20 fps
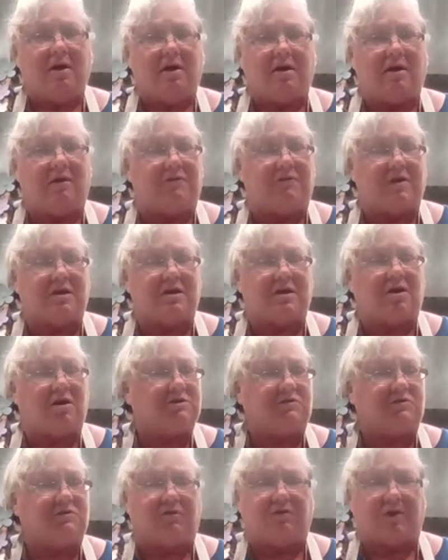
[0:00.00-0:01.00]
If
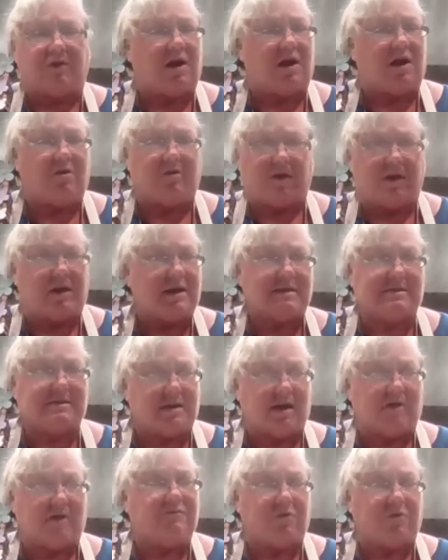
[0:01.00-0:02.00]
if it calls for
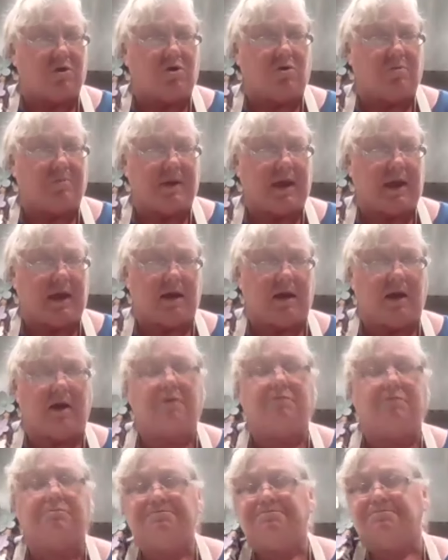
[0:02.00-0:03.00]
flour, then it's not for home
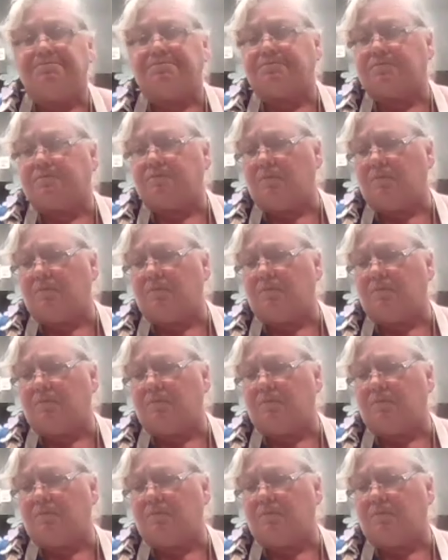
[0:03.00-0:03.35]
canning.